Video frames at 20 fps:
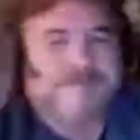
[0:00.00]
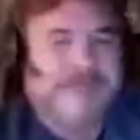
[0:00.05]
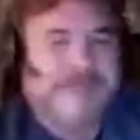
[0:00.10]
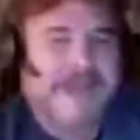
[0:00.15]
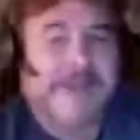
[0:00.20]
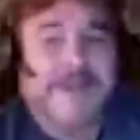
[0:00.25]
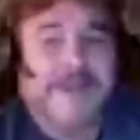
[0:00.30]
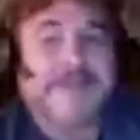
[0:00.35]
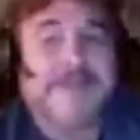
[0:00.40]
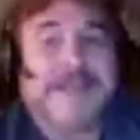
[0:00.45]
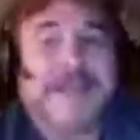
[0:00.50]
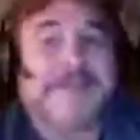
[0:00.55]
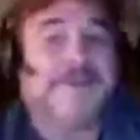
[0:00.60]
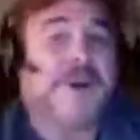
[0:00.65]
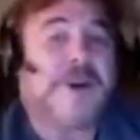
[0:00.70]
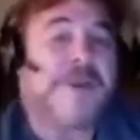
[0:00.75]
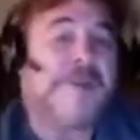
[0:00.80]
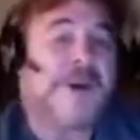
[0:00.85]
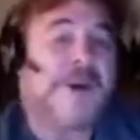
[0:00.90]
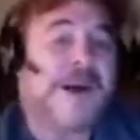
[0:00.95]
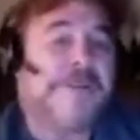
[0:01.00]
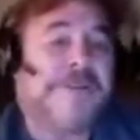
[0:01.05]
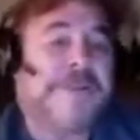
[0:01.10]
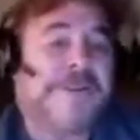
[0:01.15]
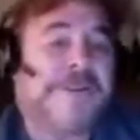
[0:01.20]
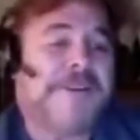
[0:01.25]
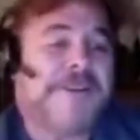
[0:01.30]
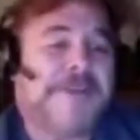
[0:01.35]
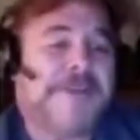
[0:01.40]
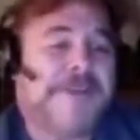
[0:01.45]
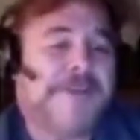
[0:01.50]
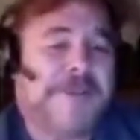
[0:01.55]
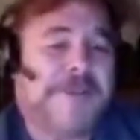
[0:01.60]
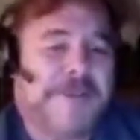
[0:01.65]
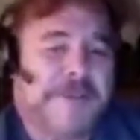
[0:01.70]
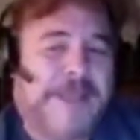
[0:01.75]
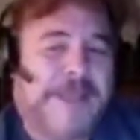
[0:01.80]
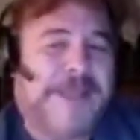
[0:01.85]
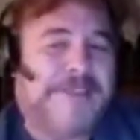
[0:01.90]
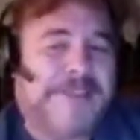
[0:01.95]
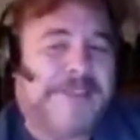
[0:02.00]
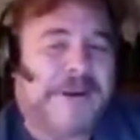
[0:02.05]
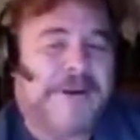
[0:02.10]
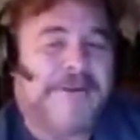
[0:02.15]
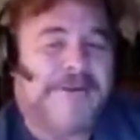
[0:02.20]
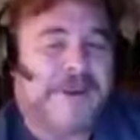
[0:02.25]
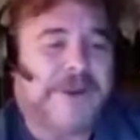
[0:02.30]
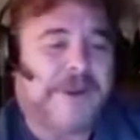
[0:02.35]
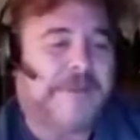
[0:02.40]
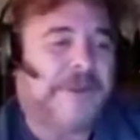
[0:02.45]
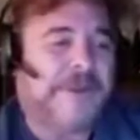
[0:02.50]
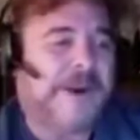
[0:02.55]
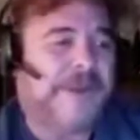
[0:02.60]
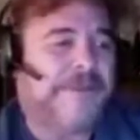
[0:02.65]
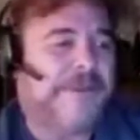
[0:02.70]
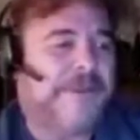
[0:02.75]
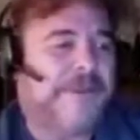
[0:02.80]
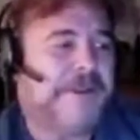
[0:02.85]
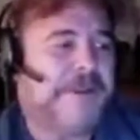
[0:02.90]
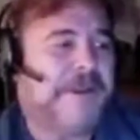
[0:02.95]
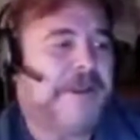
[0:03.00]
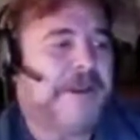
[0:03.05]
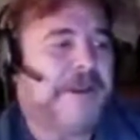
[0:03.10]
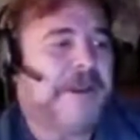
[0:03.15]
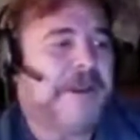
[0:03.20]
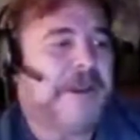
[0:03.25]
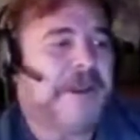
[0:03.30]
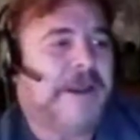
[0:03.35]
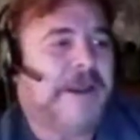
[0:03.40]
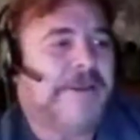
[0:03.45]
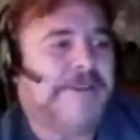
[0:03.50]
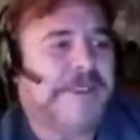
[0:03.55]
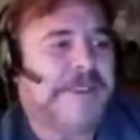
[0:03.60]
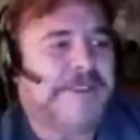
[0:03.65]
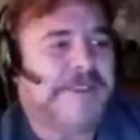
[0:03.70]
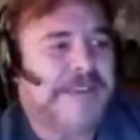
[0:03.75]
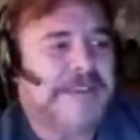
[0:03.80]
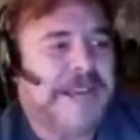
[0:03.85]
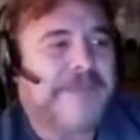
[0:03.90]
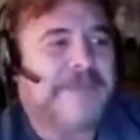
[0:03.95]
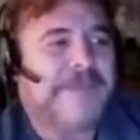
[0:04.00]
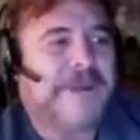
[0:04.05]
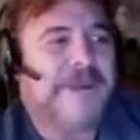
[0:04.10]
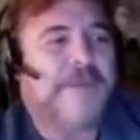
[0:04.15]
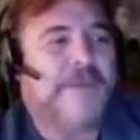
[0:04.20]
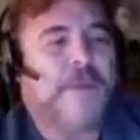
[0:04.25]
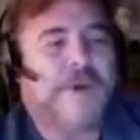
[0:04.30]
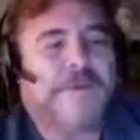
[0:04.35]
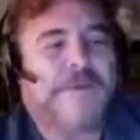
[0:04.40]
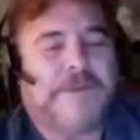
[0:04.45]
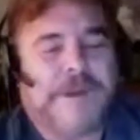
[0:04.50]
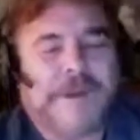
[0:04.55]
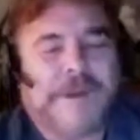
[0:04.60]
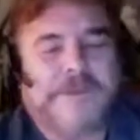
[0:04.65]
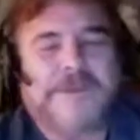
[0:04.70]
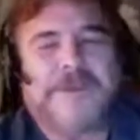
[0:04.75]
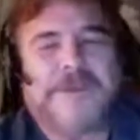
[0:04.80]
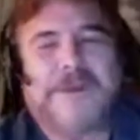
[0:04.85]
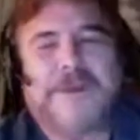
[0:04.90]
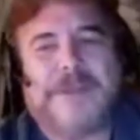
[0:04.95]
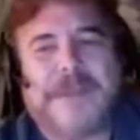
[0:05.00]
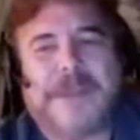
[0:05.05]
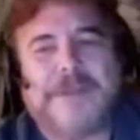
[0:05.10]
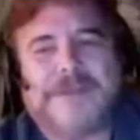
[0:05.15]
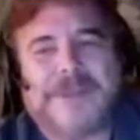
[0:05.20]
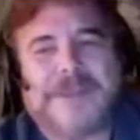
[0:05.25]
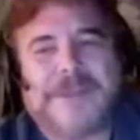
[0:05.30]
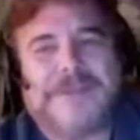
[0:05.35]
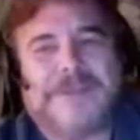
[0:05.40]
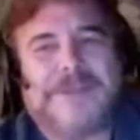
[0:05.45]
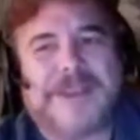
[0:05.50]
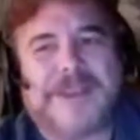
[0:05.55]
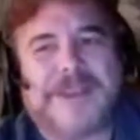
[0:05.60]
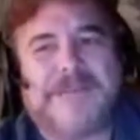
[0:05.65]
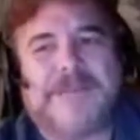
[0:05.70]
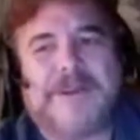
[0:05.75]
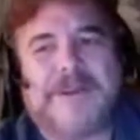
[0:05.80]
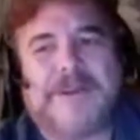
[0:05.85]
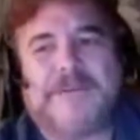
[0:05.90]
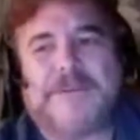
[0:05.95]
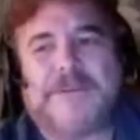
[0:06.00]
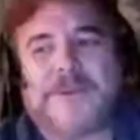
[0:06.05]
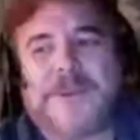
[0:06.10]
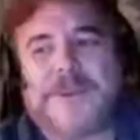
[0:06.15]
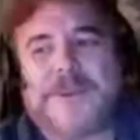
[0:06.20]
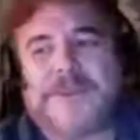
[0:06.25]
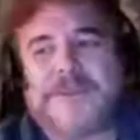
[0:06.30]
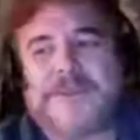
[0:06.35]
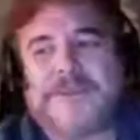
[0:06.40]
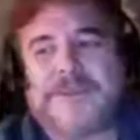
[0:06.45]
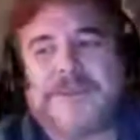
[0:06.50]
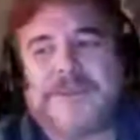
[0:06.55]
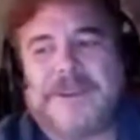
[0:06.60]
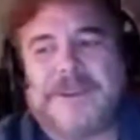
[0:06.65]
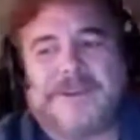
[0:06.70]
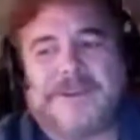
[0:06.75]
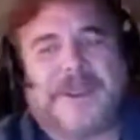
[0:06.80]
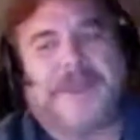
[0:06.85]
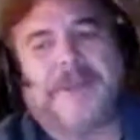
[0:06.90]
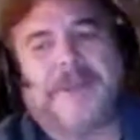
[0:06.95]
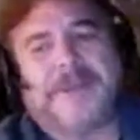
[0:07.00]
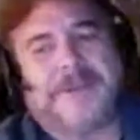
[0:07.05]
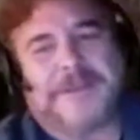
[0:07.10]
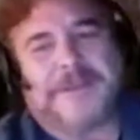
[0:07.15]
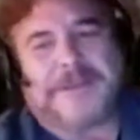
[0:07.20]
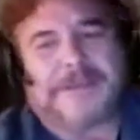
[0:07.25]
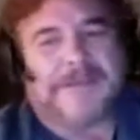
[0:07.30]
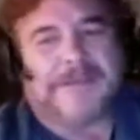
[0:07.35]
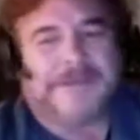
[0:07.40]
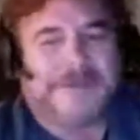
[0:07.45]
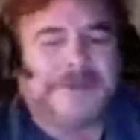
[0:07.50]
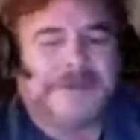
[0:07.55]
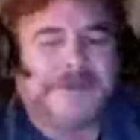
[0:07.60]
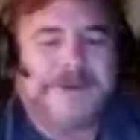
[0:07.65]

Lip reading: anyway, get Dark Prophet, because those are my Black Seraph, Dark Prophet, Sands of Time Volume 1, Volume 2, and then Sands of Time Volume 3 is coming. So